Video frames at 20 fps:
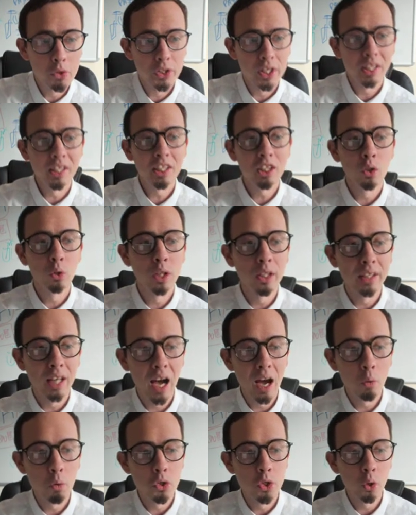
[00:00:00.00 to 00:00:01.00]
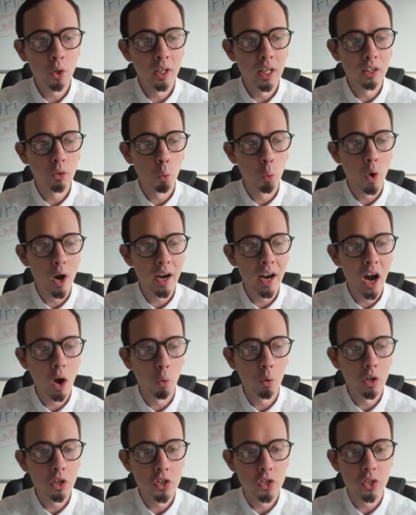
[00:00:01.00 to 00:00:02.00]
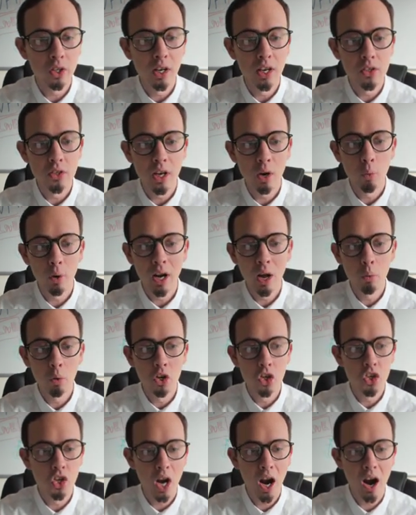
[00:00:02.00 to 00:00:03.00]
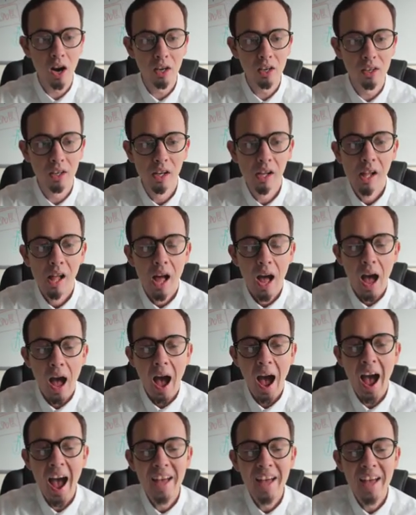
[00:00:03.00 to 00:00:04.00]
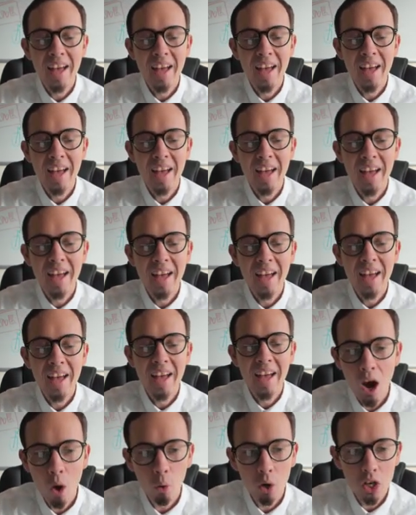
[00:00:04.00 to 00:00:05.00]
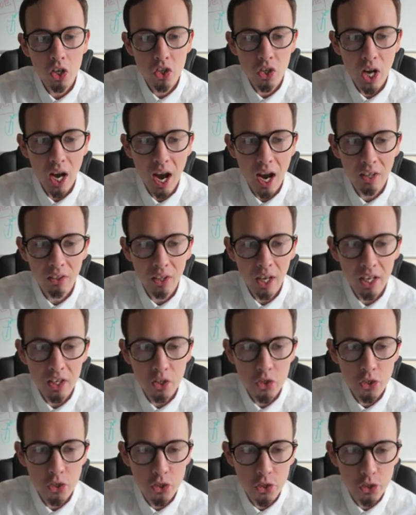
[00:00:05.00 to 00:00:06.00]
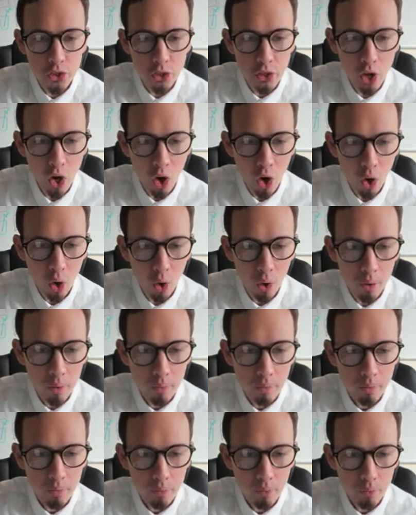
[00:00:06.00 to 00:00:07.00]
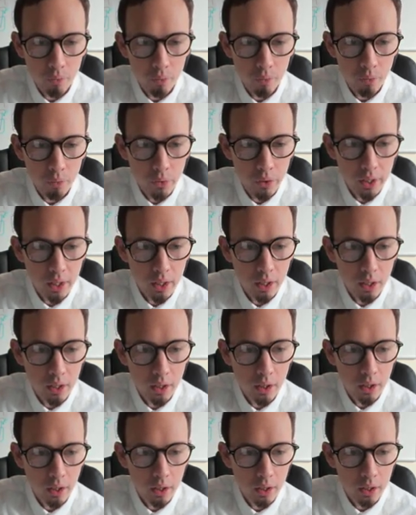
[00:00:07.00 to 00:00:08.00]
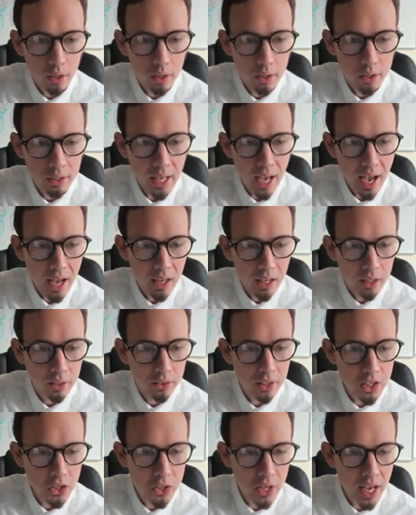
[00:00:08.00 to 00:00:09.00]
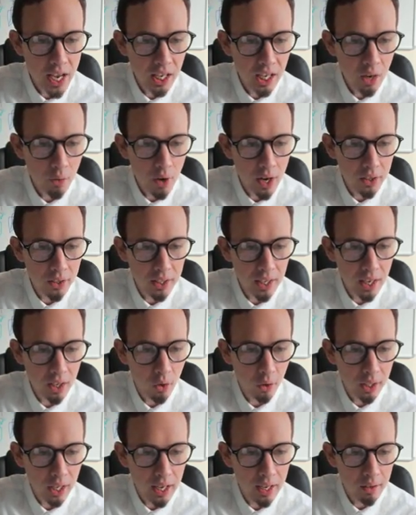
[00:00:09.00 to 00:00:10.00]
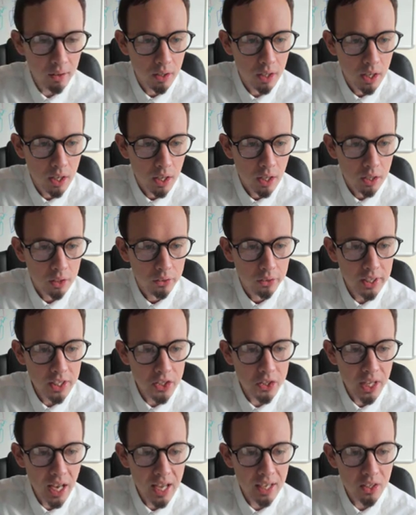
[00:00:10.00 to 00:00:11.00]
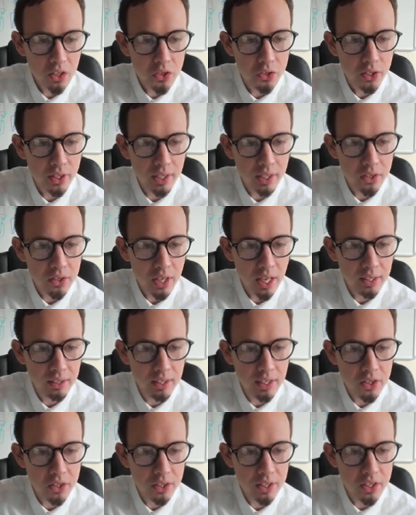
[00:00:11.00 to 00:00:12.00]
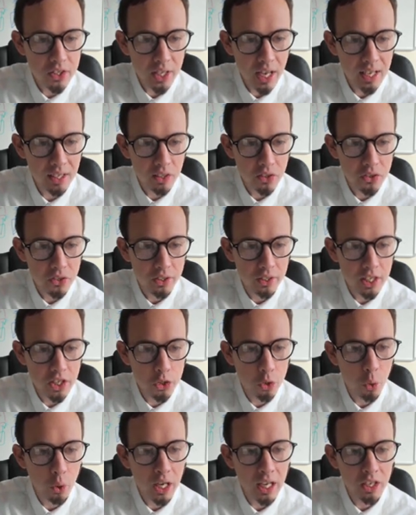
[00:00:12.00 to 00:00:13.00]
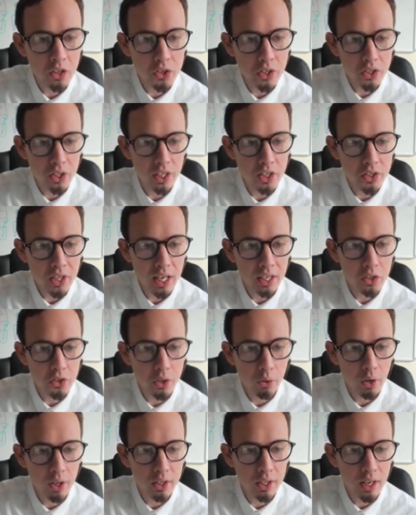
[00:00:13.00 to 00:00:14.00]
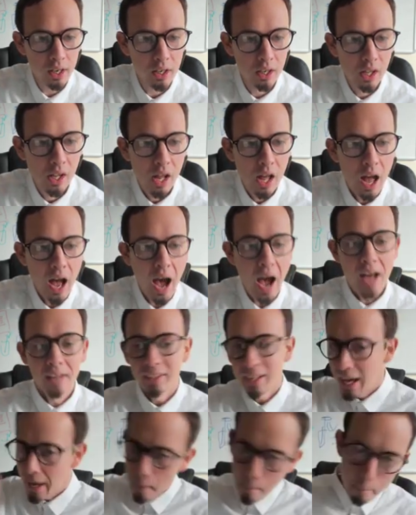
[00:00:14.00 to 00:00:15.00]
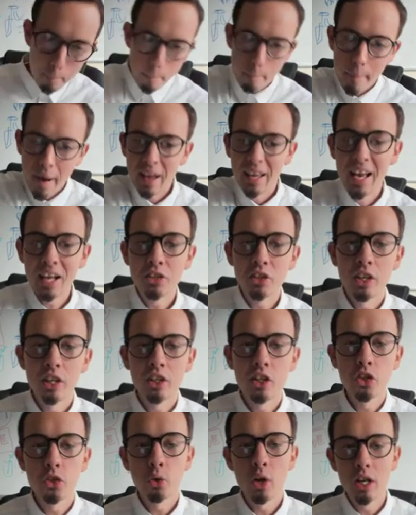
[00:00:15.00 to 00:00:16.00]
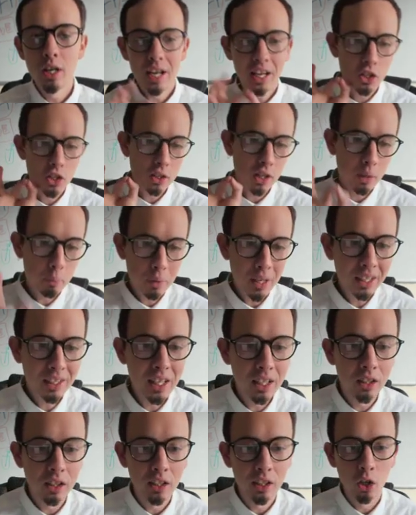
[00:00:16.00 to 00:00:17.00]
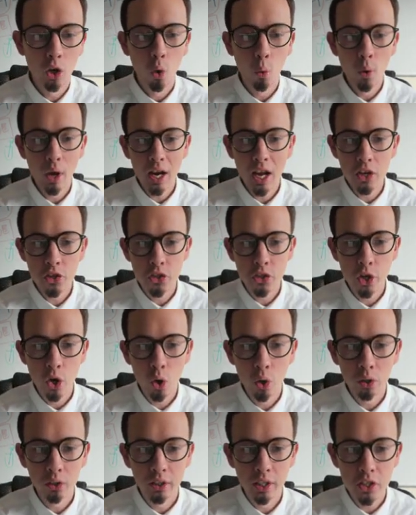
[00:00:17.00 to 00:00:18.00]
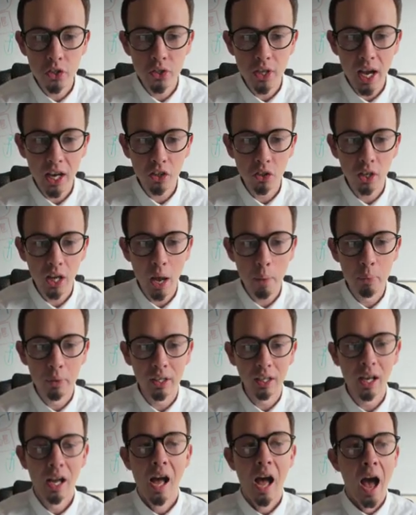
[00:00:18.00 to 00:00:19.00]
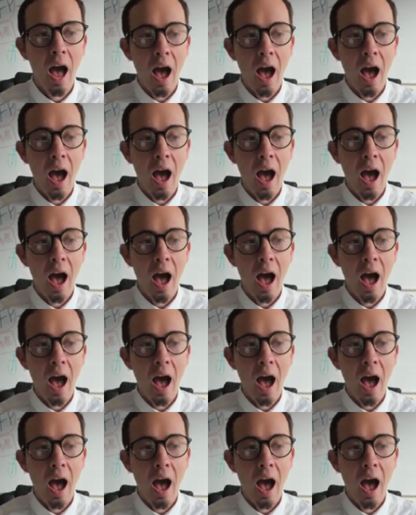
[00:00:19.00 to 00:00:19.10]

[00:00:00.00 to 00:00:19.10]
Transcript: was telling you that I was looking at one hour, one hour chart, and on one hour chart I saw, yeah, this area right here. Okay, these candlesticks and this this candles, these two candlesticks and this candlestick right here and I I exited this raid ex immediately, you know, when I saw this action happening.